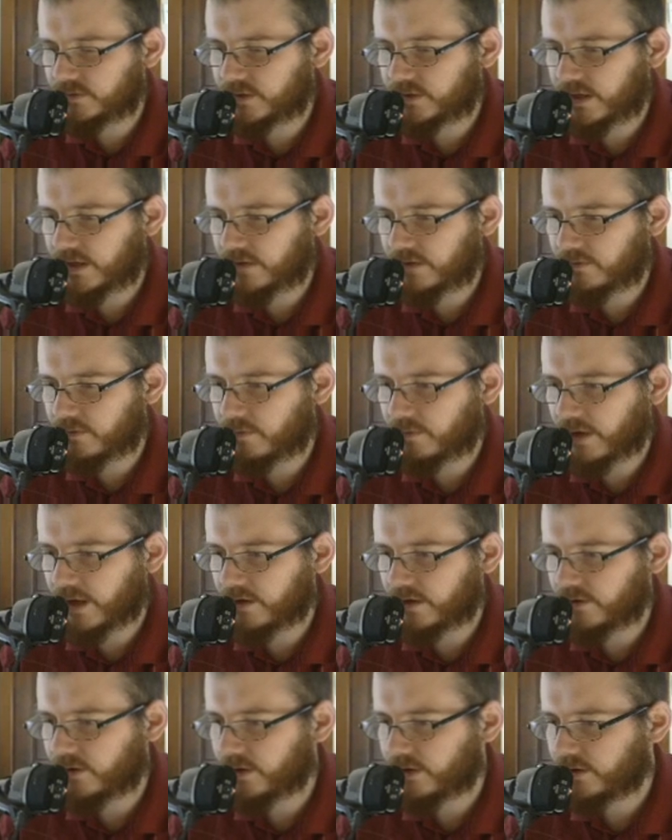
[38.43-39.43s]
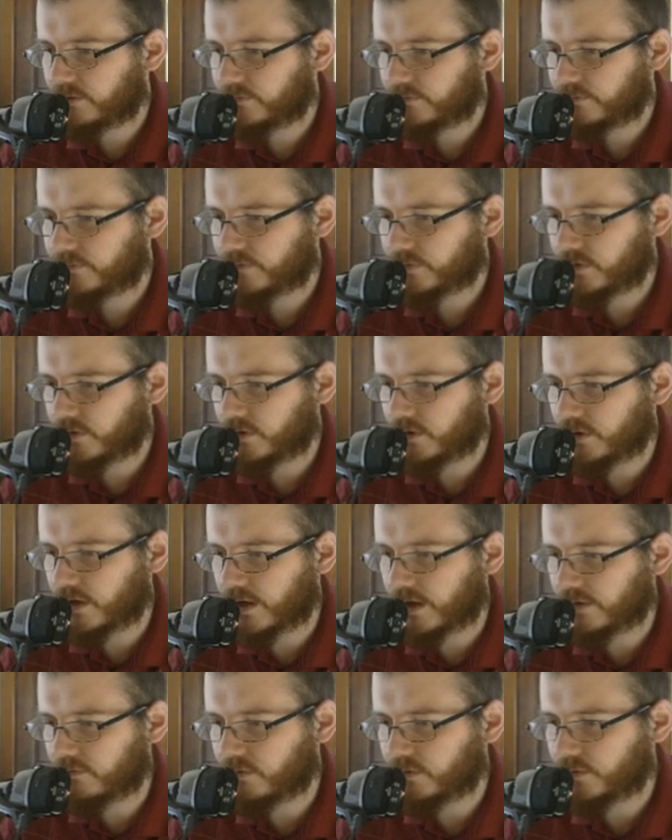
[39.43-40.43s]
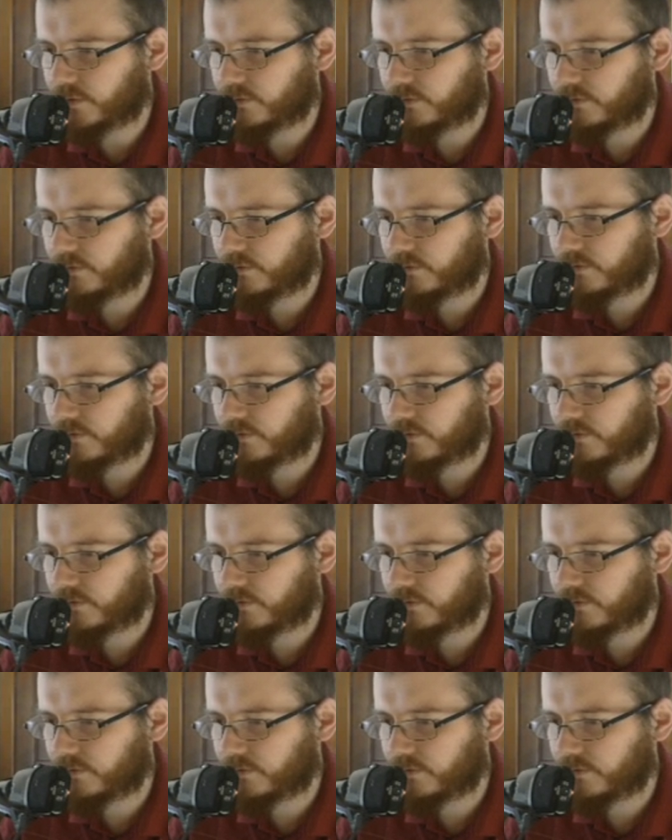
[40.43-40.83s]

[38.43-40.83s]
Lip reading: side of our battery, or 9 volt.